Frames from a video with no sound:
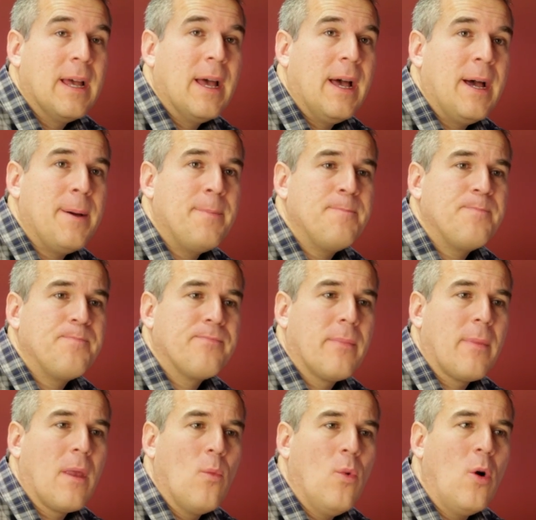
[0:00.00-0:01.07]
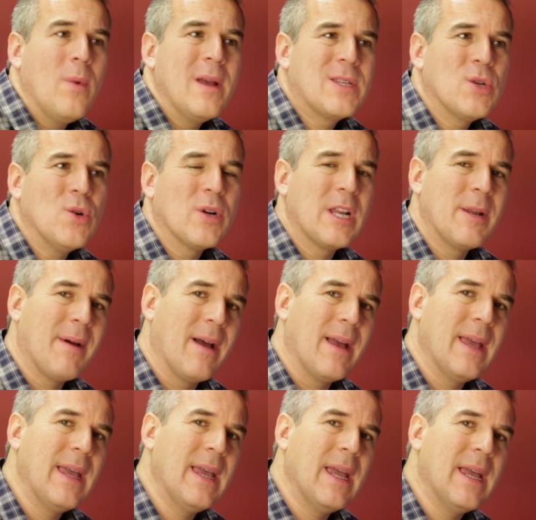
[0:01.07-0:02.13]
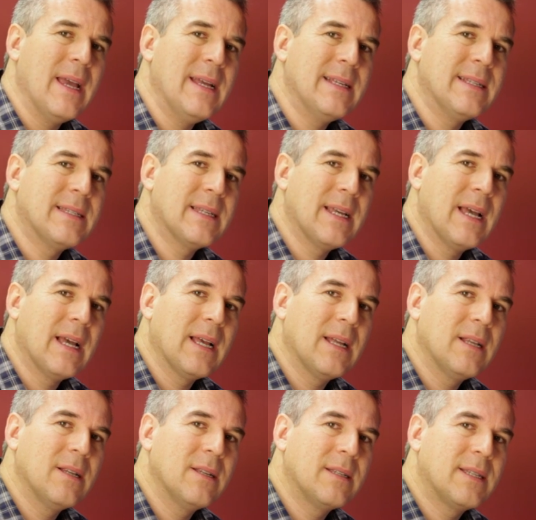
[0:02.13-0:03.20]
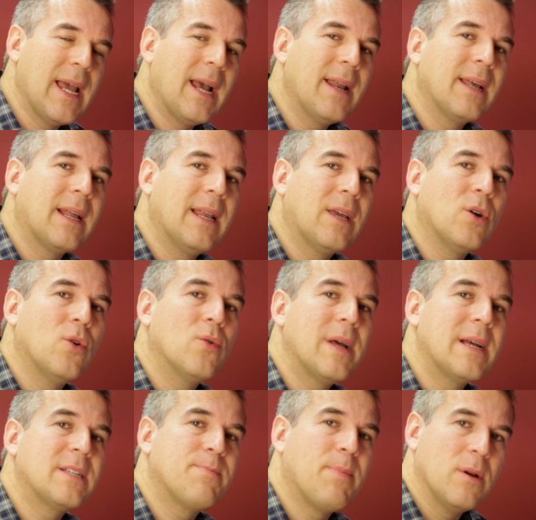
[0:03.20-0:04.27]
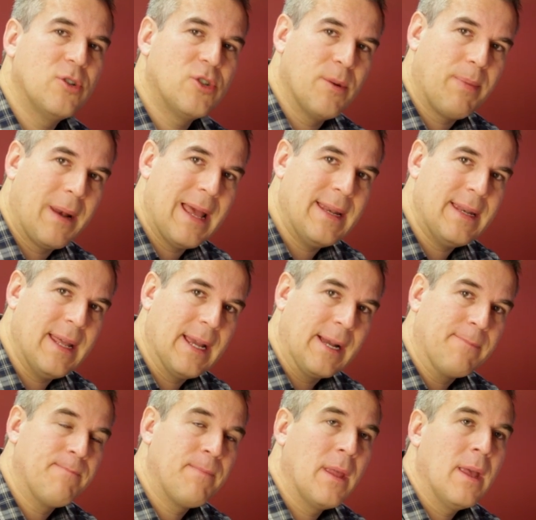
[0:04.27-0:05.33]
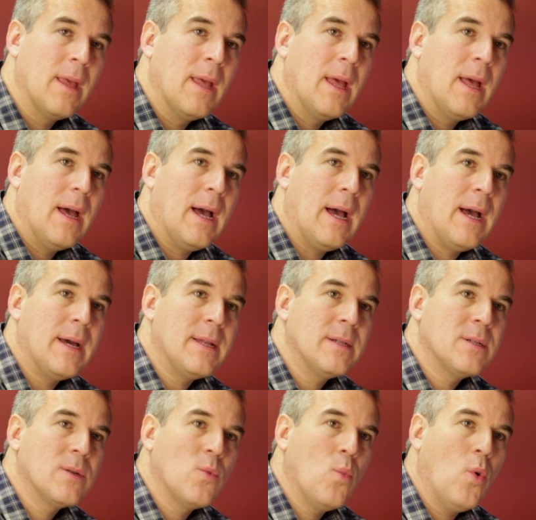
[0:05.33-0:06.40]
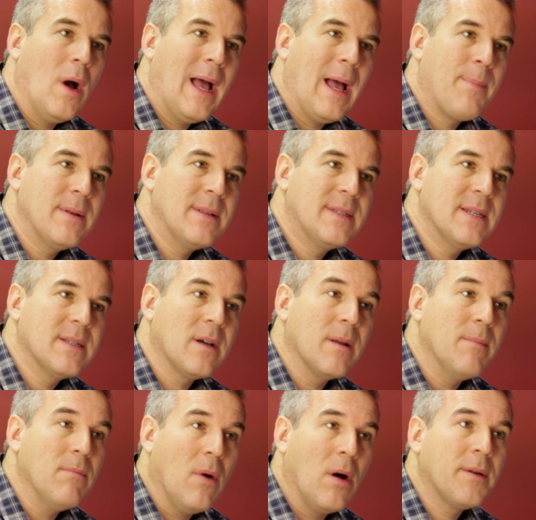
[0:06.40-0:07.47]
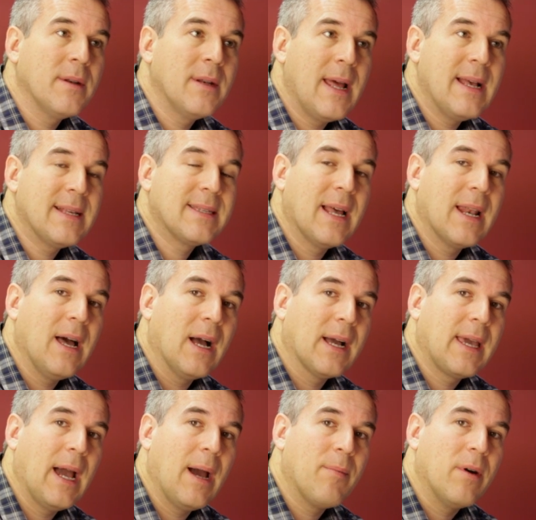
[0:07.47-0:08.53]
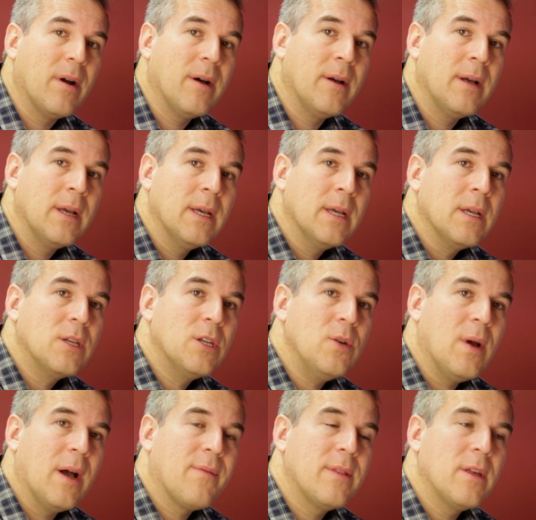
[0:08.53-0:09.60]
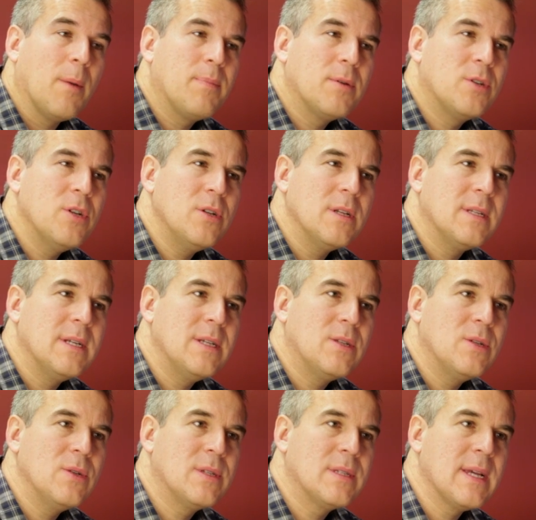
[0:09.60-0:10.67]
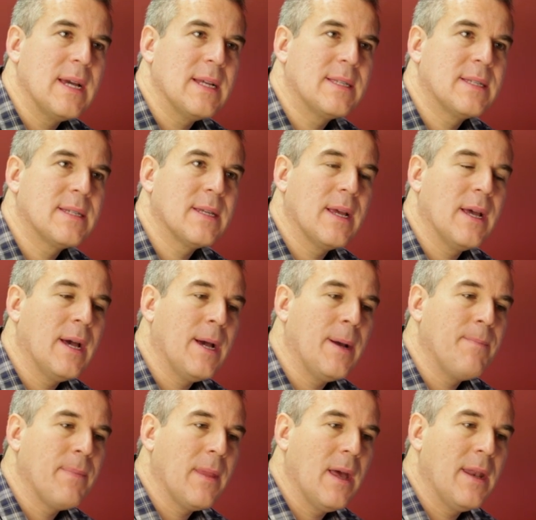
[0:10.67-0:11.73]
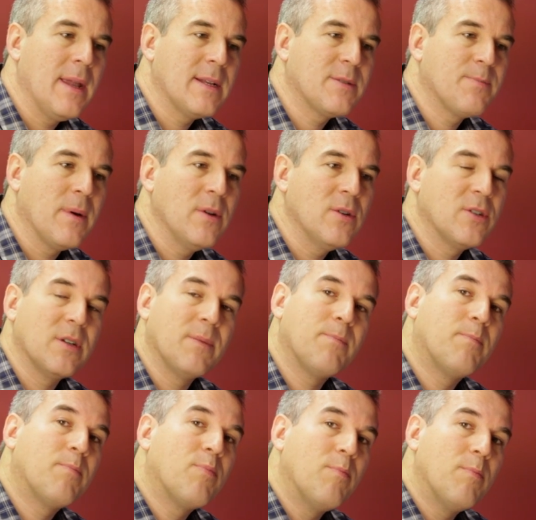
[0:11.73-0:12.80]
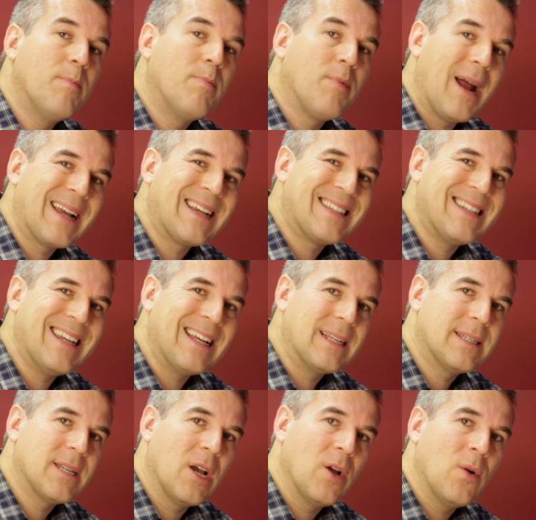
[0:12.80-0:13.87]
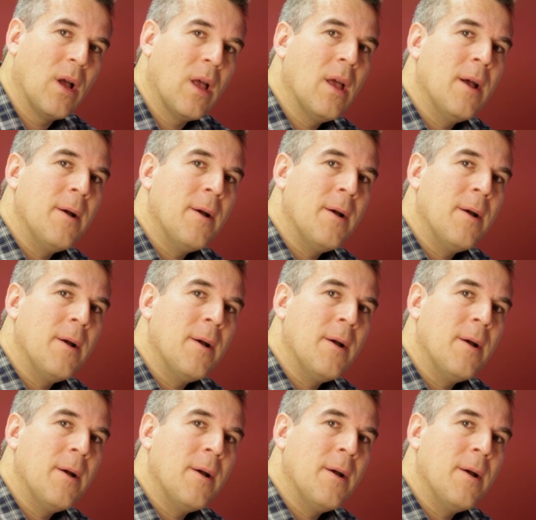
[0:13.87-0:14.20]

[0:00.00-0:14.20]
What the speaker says: What we're talking about here is technically called exposure blending, and what happens is on a modern SLR camera you have the opportunity to set an exposure bracketing. So